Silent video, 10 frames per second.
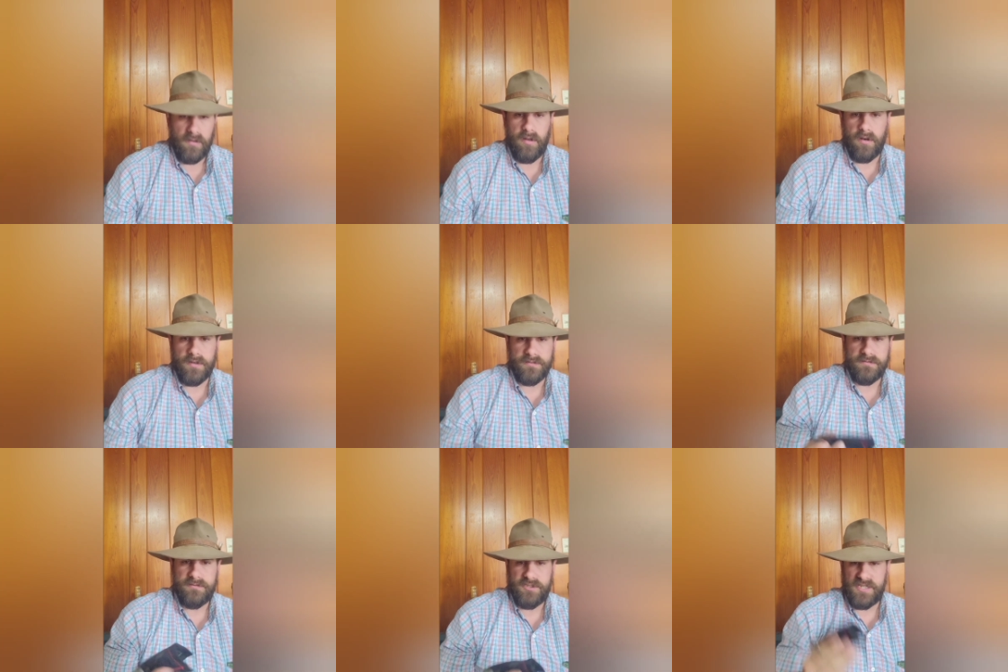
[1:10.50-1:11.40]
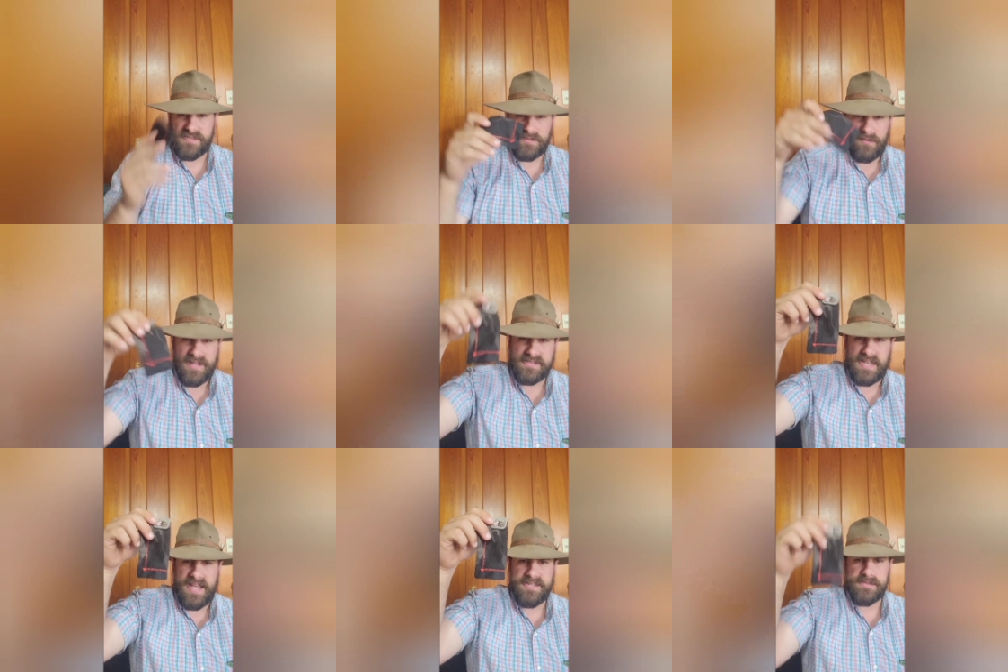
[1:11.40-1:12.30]
are just the right
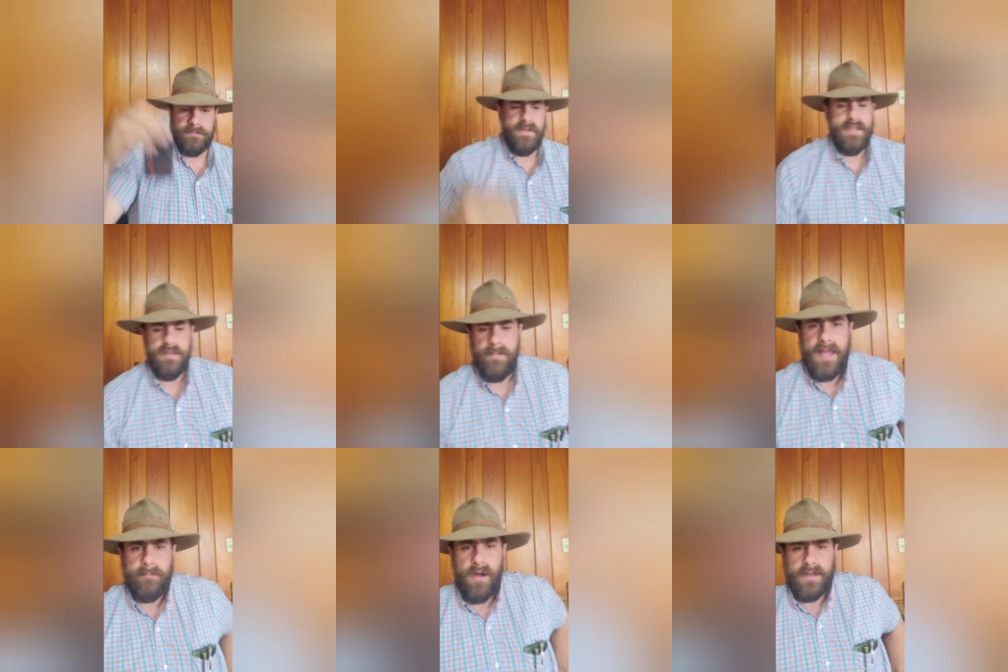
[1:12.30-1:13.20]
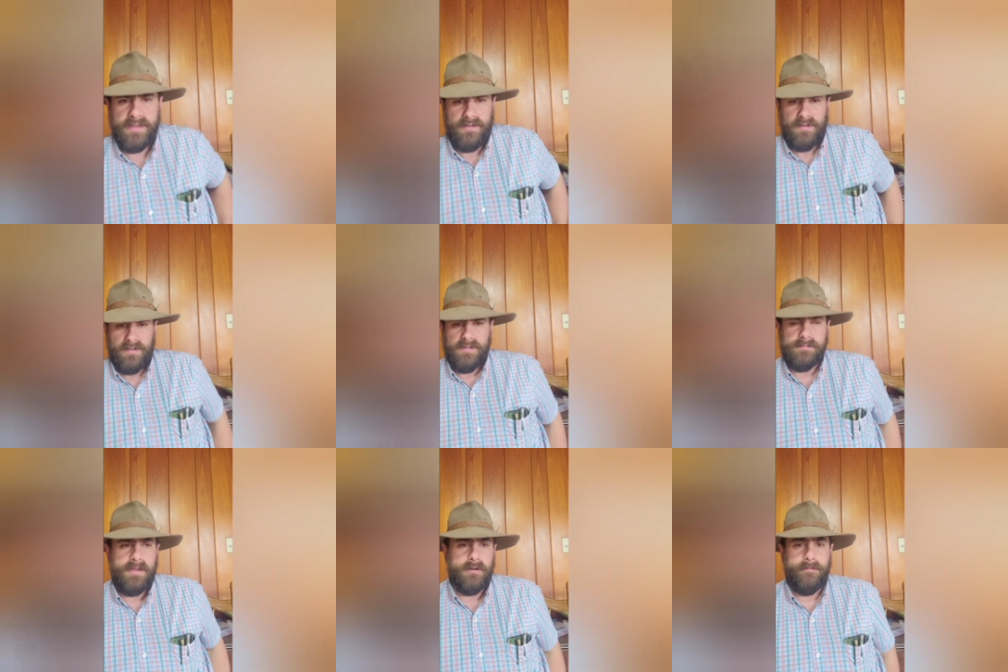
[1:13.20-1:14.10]
size to fit in the back pocket. As
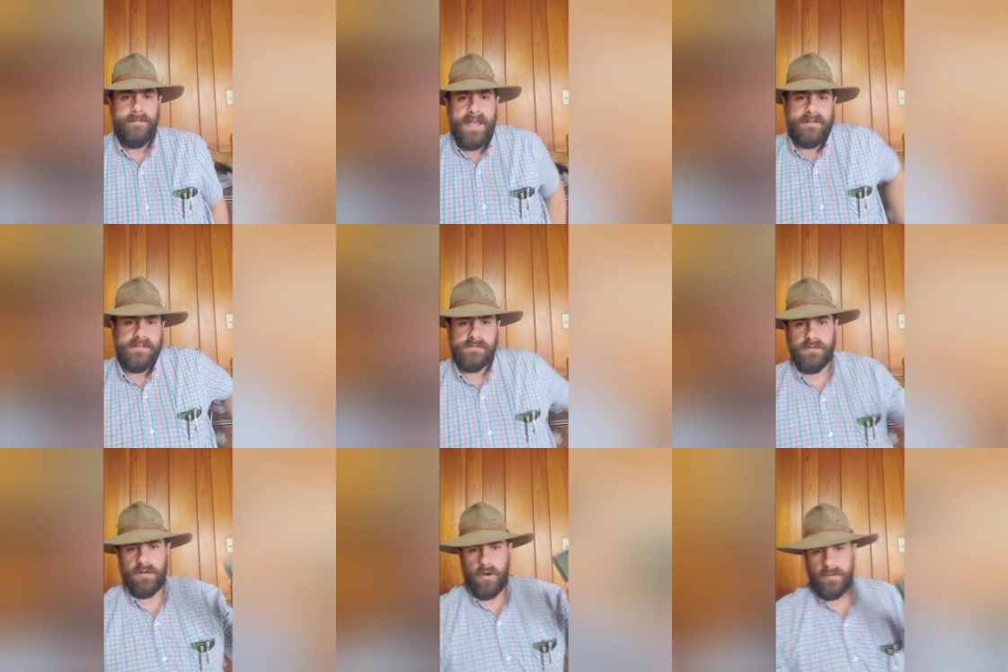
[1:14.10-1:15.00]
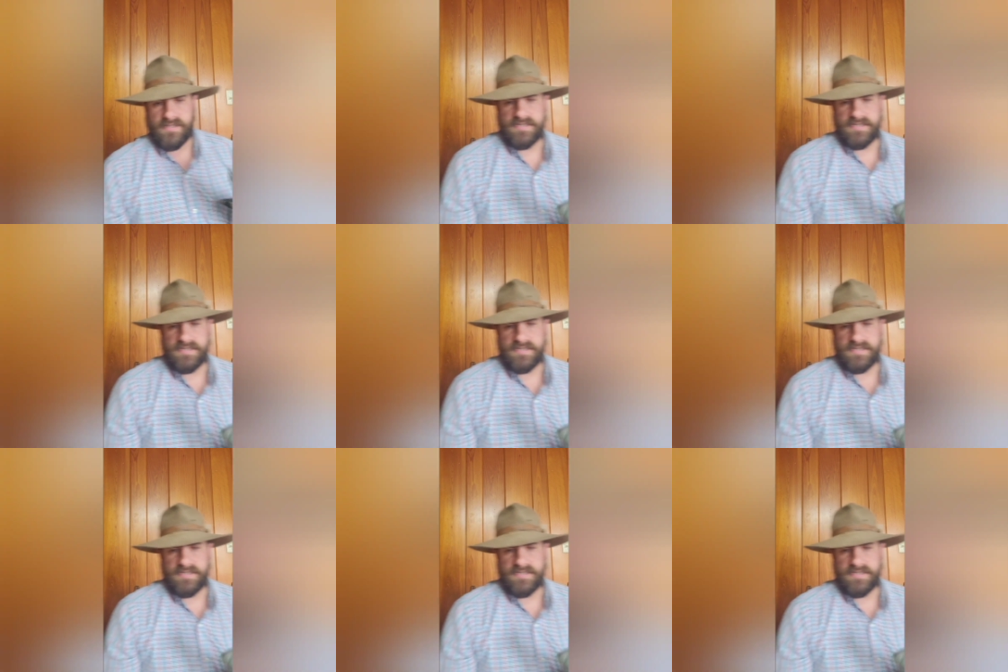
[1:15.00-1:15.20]
a matter of fact, this one always